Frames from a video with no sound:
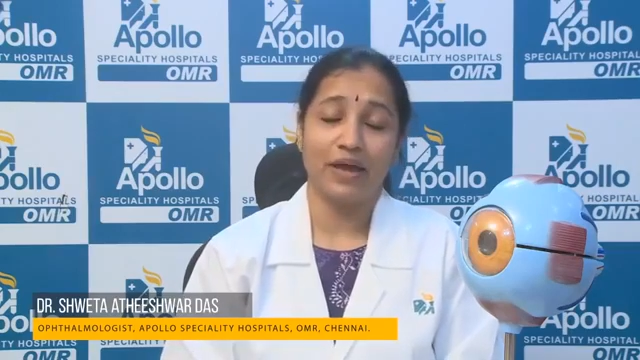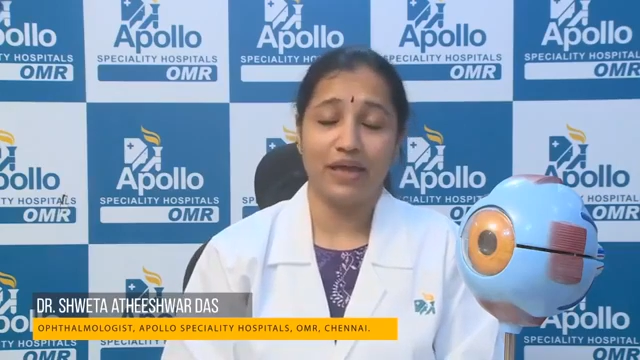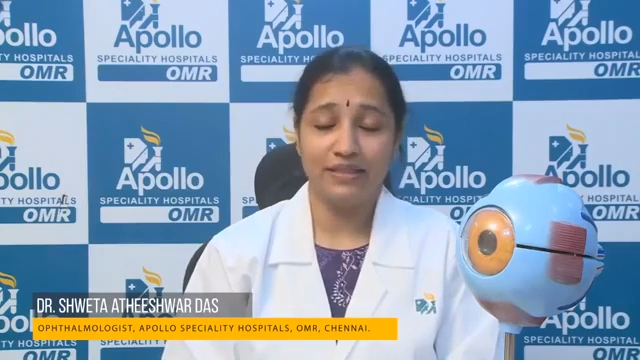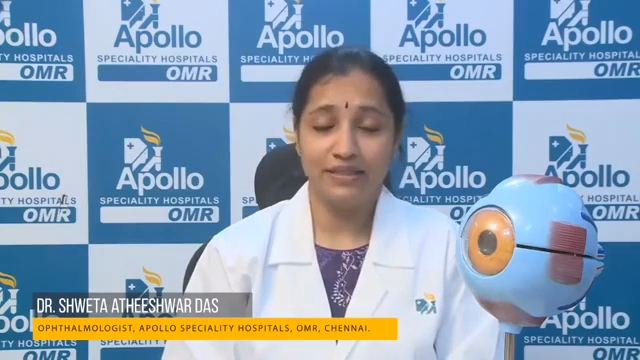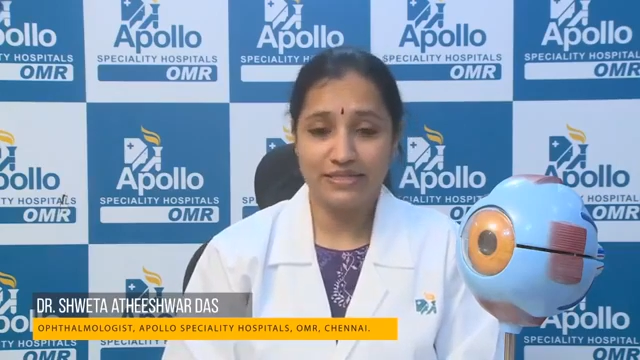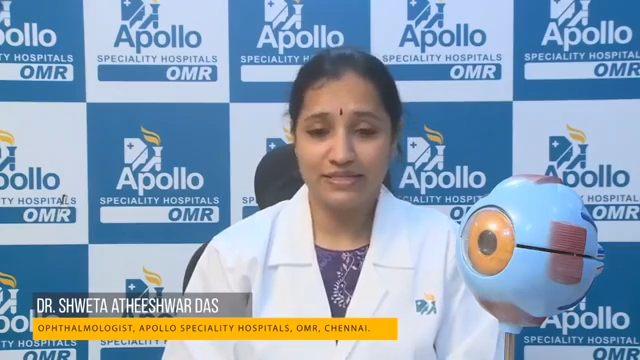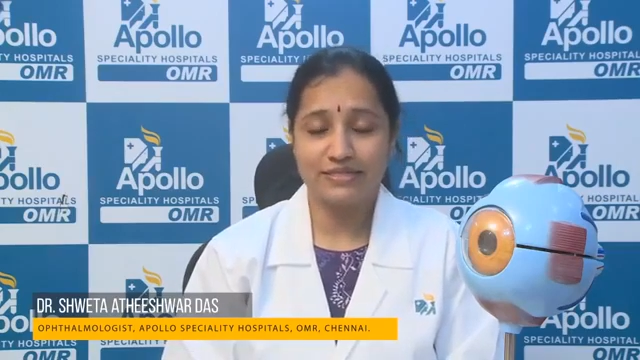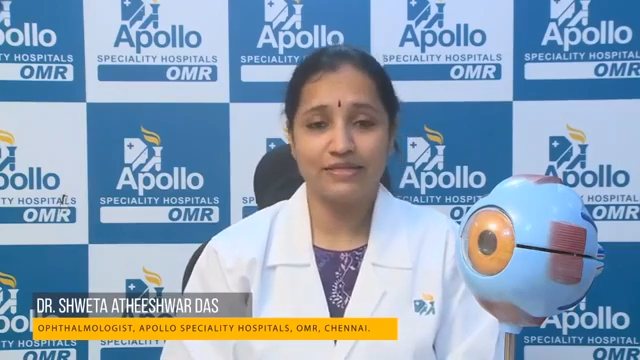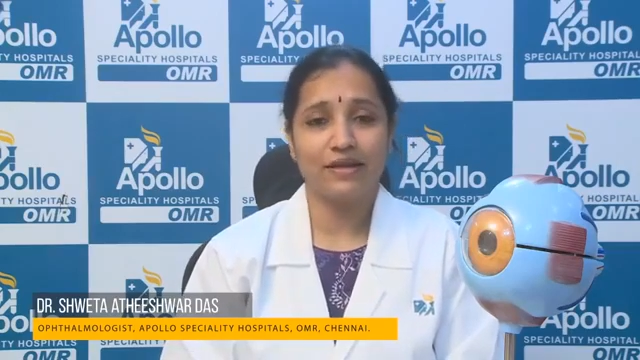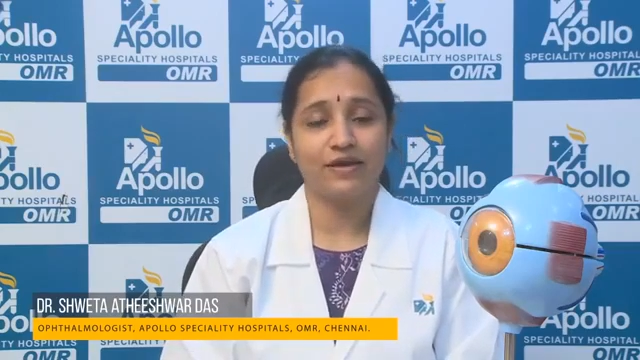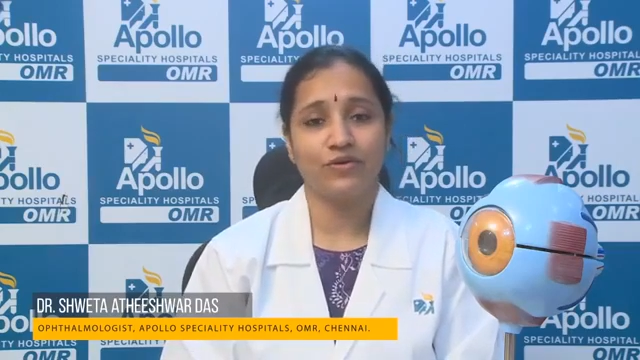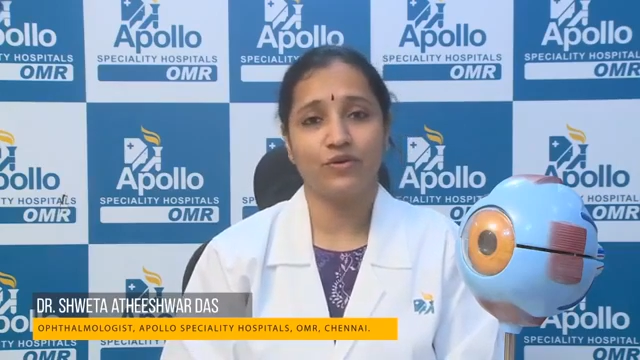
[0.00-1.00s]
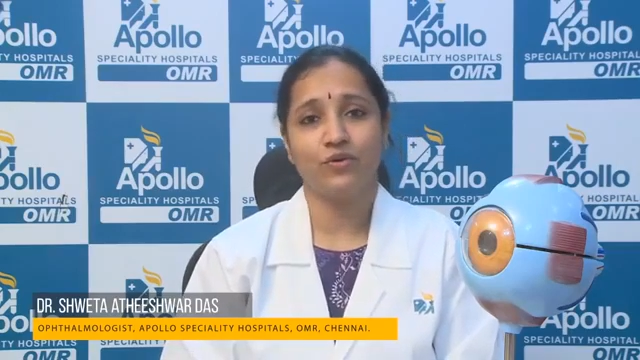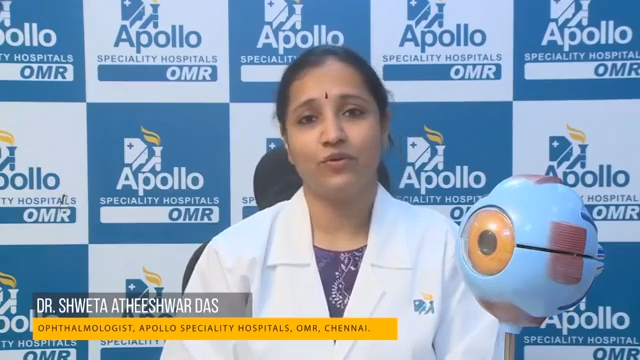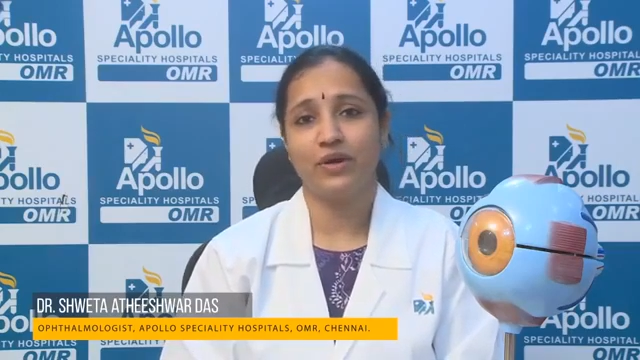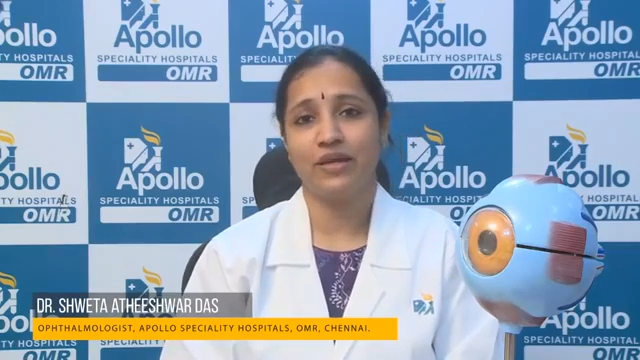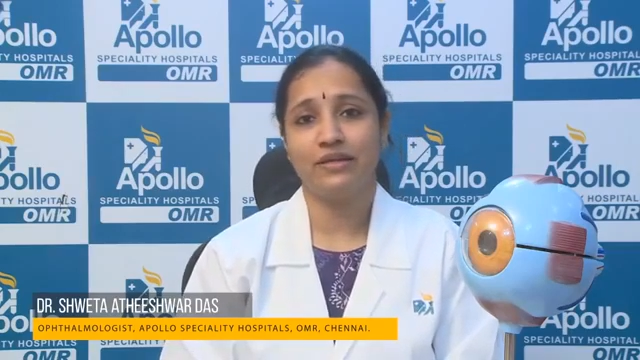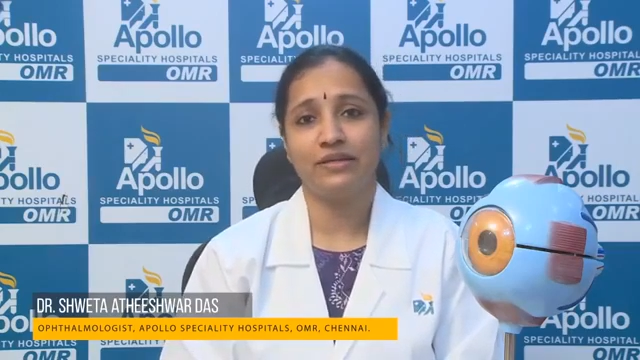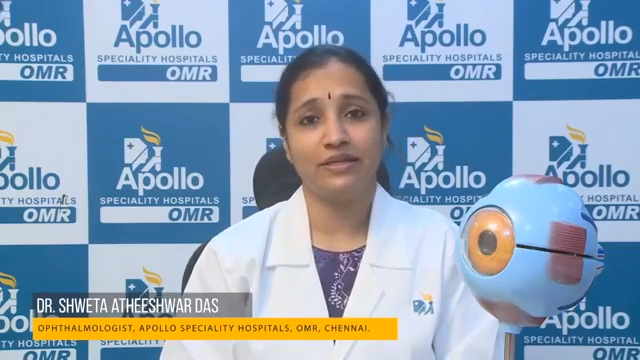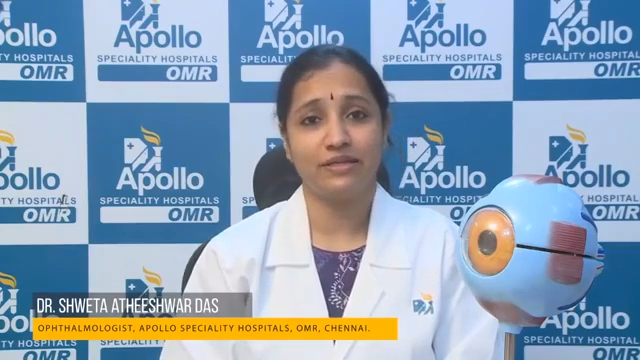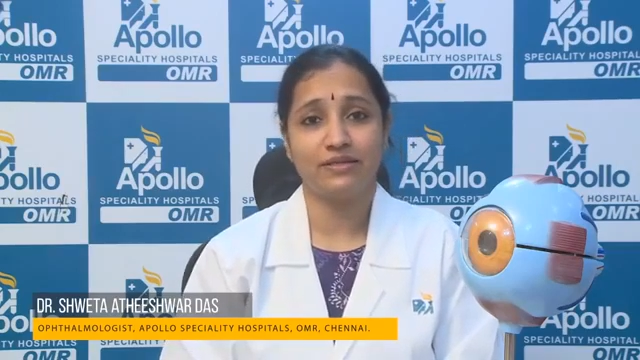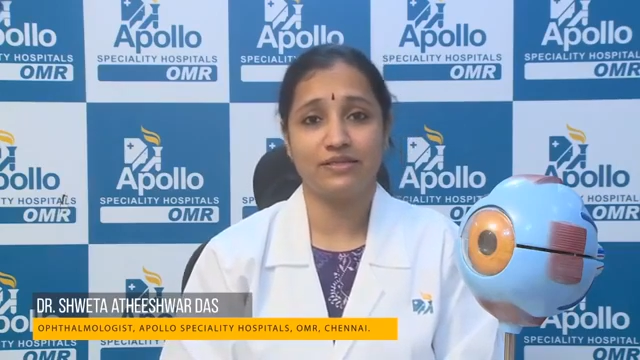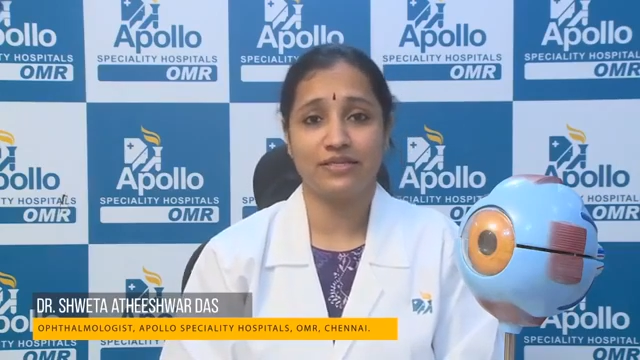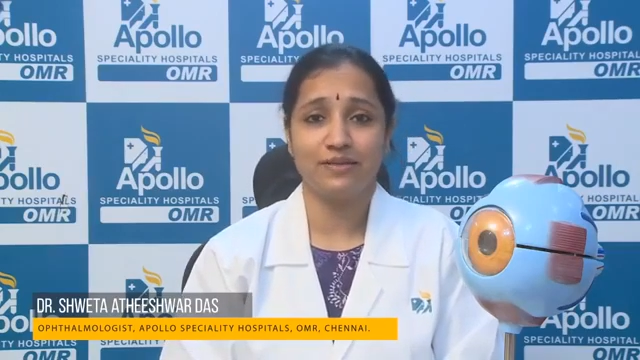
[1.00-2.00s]
In this scenario, when
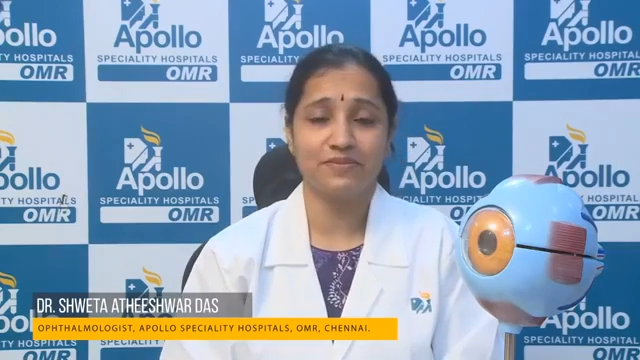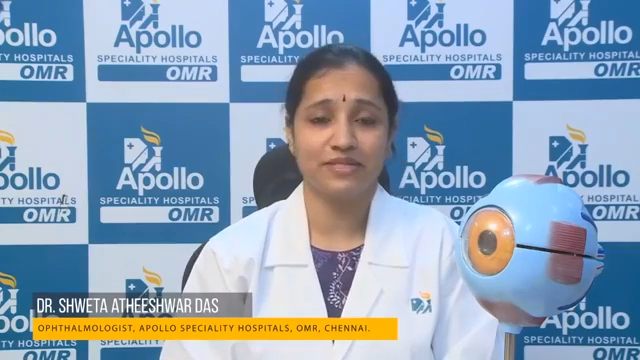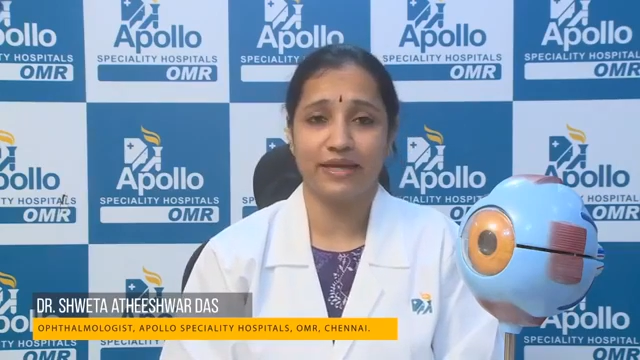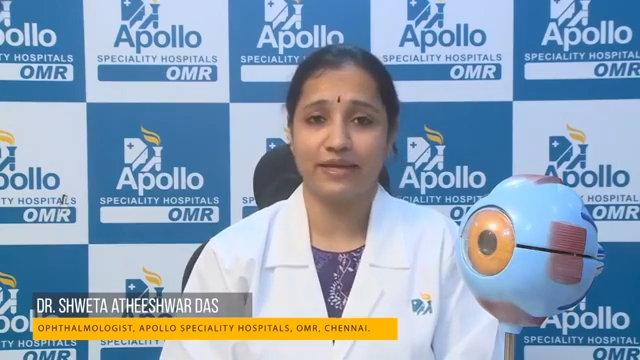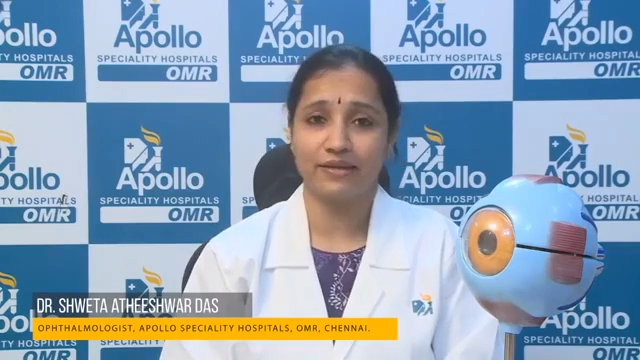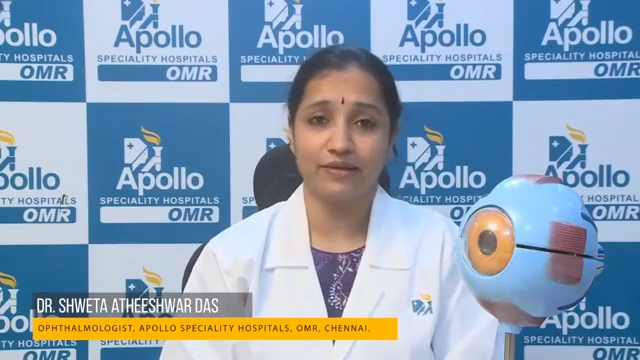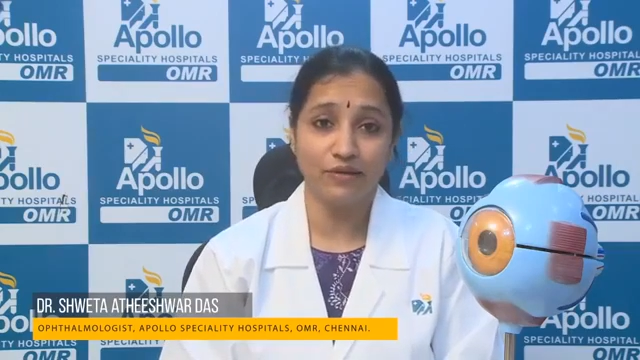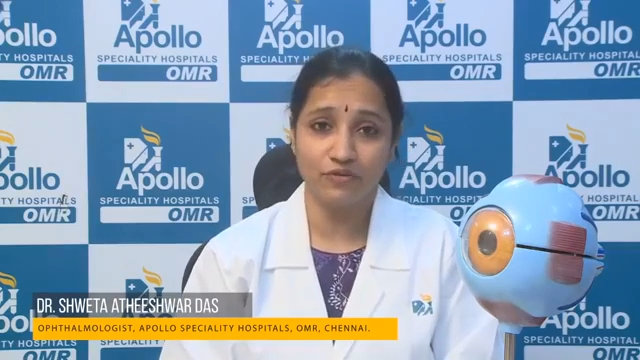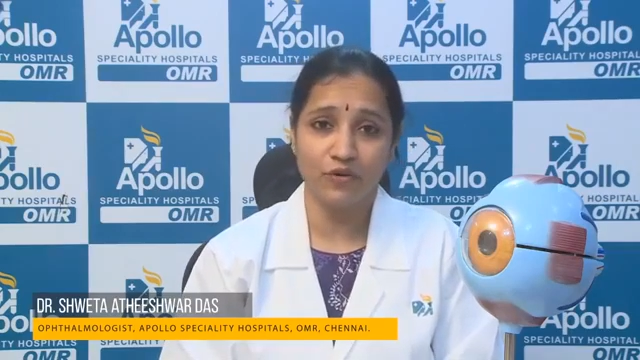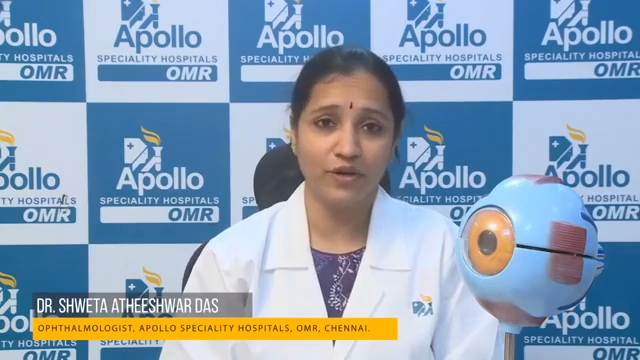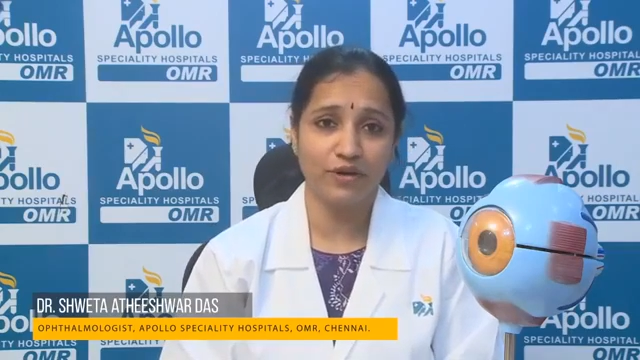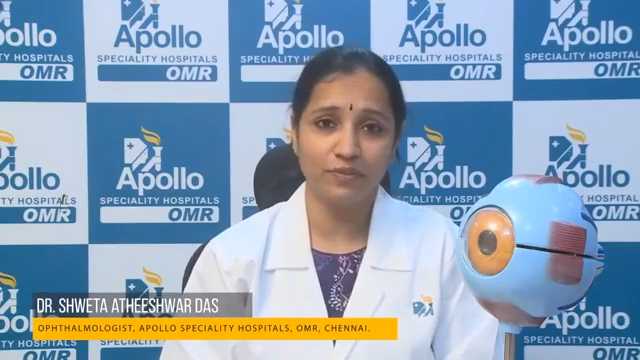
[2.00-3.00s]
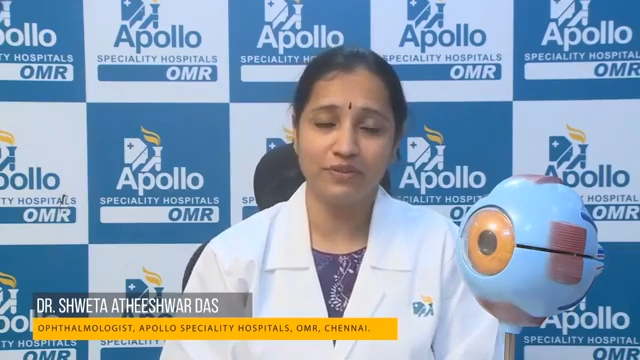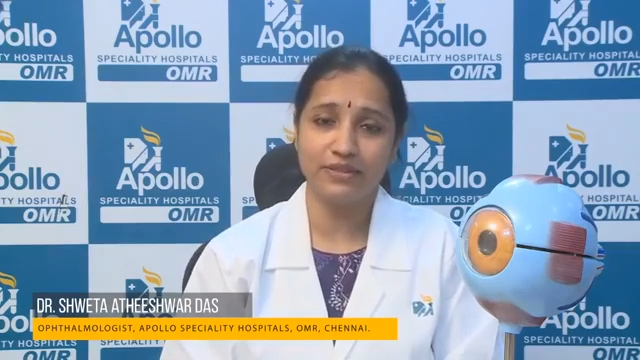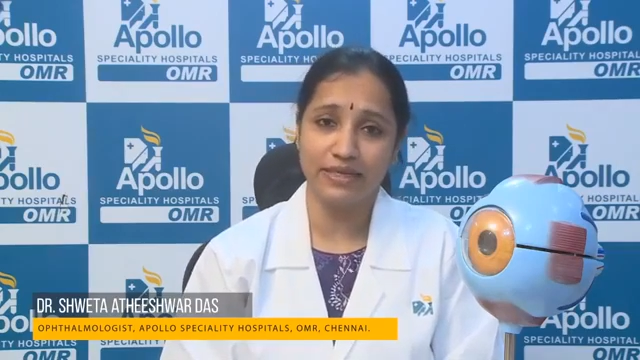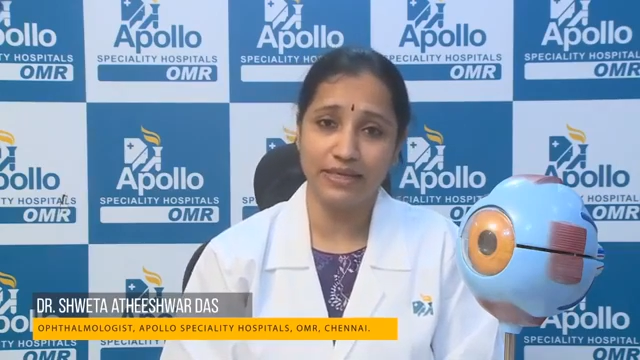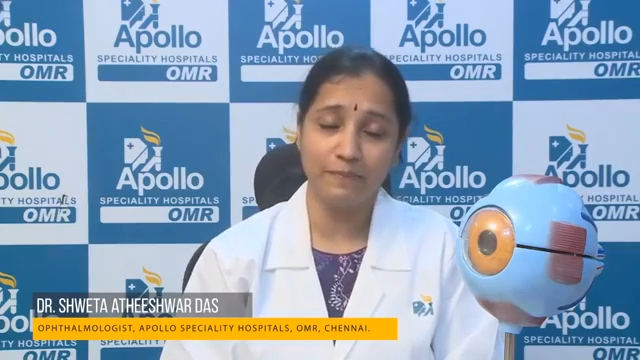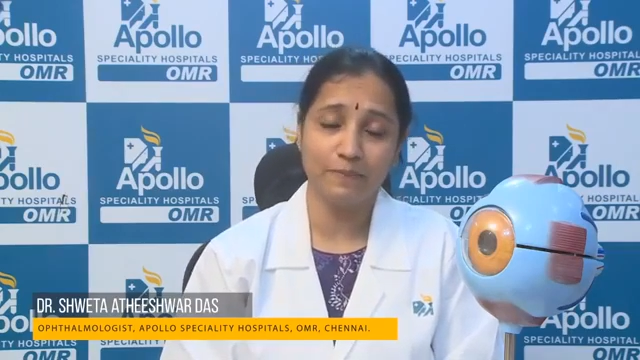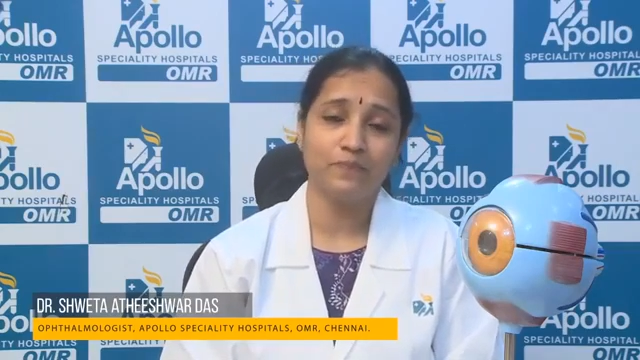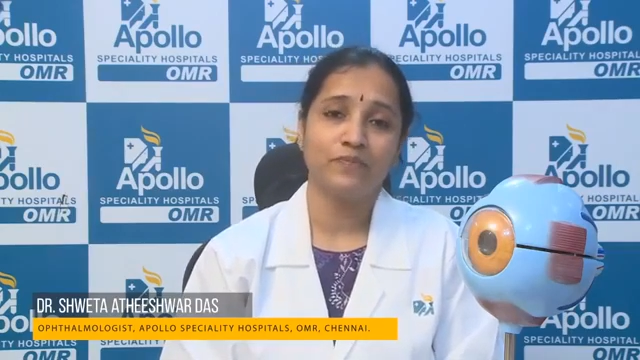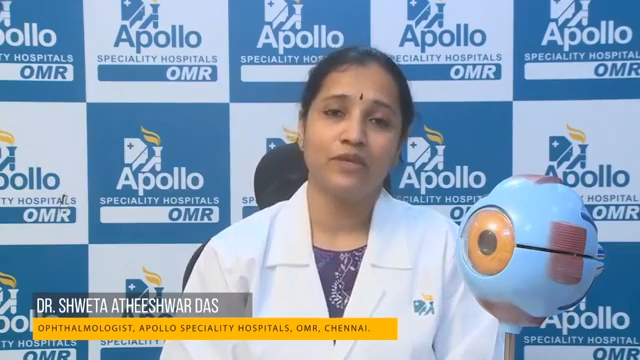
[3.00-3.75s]
it seems like an unavoidable thing,